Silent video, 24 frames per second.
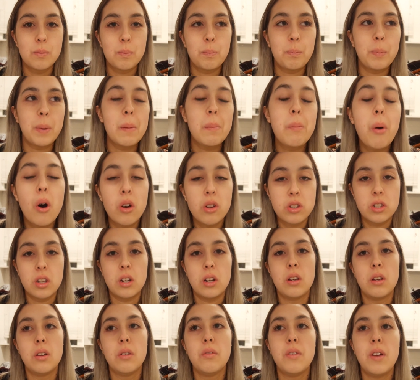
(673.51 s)
be
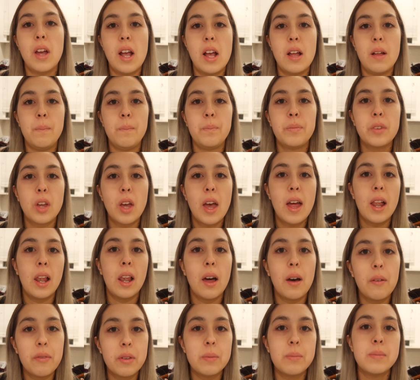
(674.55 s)
positive and
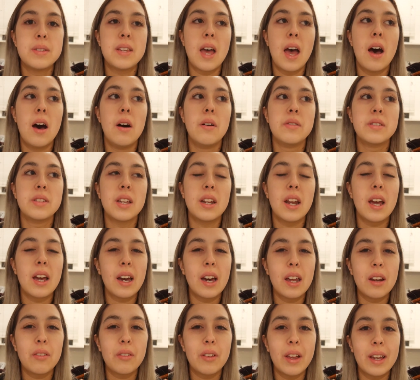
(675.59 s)
love themselves, and I
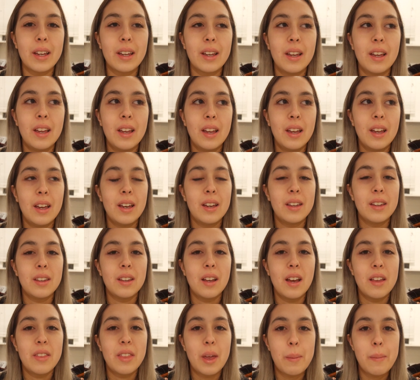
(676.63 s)
kind of like,
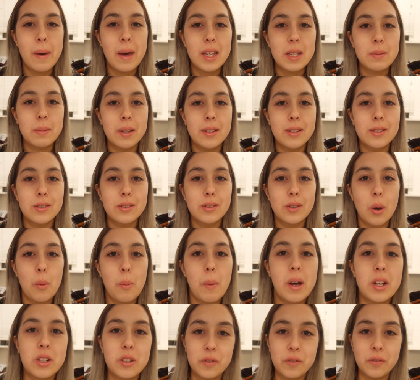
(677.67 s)
that makes me feel so
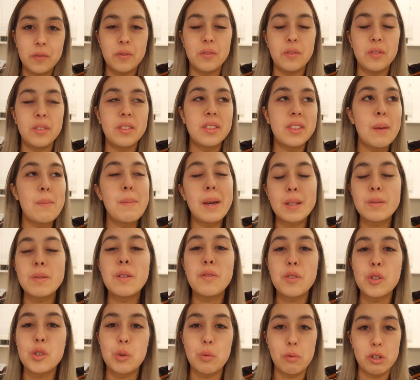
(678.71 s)

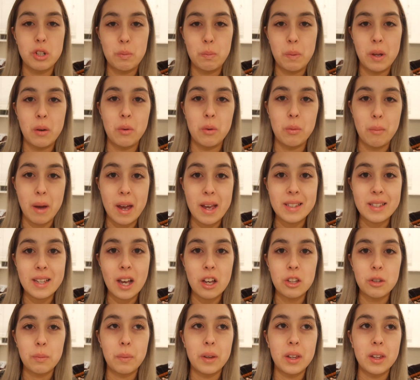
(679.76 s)
much better with
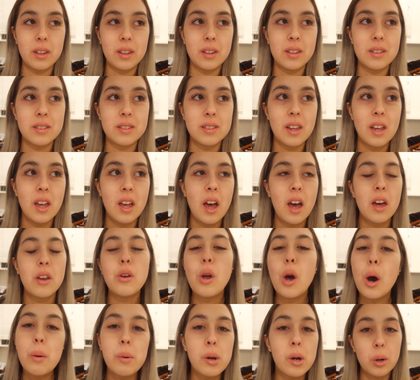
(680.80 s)
myself, because
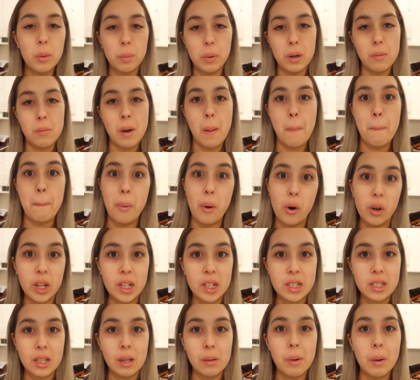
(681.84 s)
no, I'm not comparing my
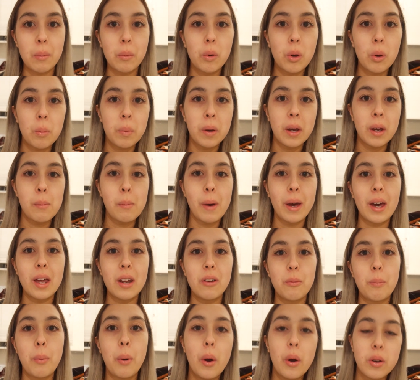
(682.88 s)
body to them, I'm comparing my
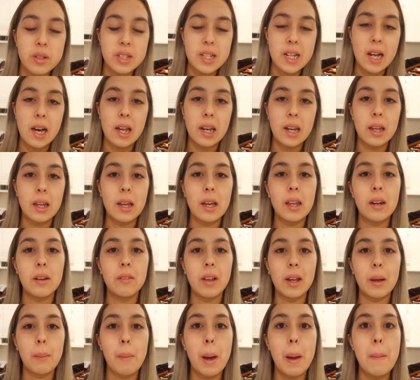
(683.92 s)
kind of personality, kind of
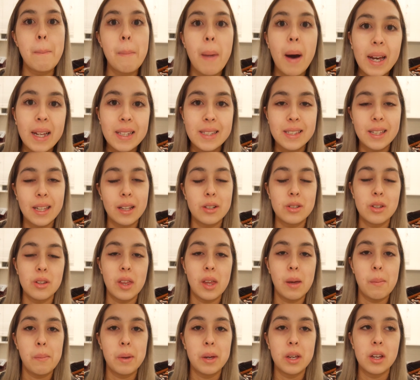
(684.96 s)
like my mindset to
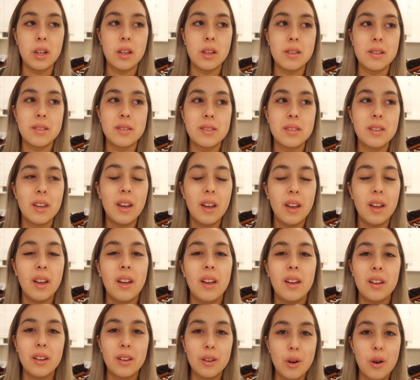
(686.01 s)
them, because
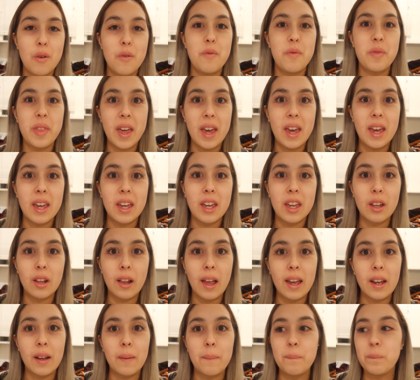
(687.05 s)
you know, if they can
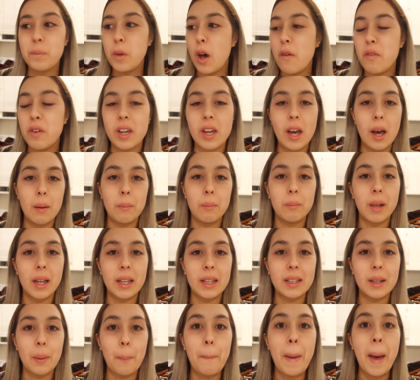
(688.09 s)
like overcome
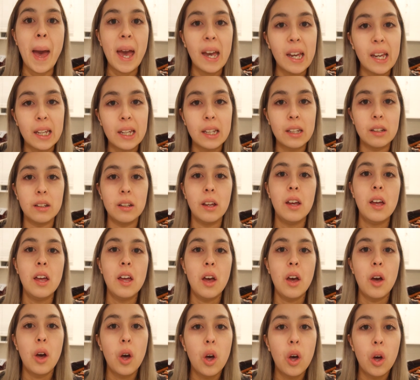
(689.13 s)
like pain,
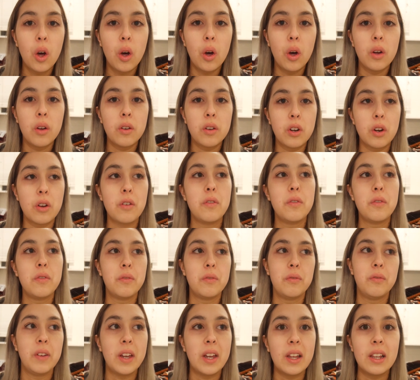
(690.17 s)
hurt, you know,
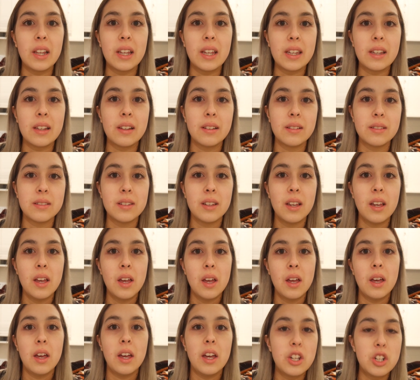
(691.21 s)
feelings,
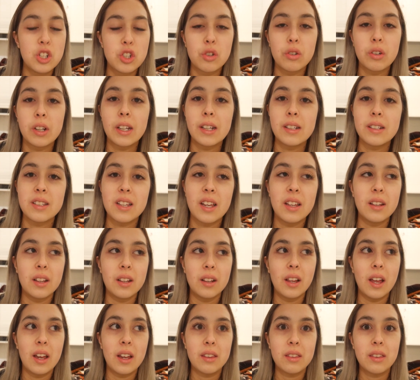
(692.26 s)
injuries, and
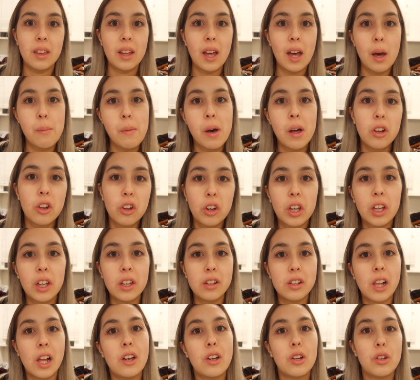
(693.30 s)
then like they come out
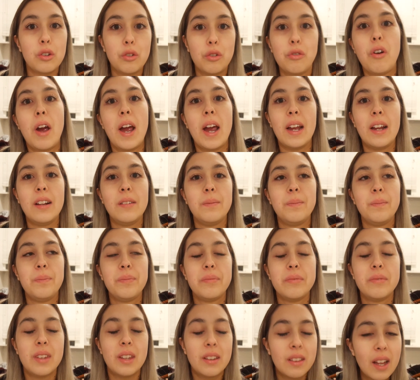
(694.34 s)
looking like great,
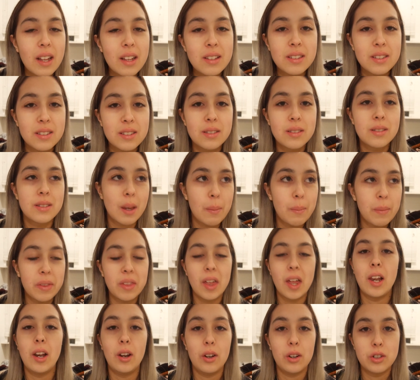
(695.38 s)
then that's something
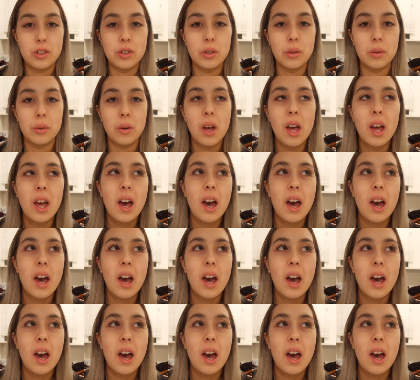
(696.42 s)
that I look to.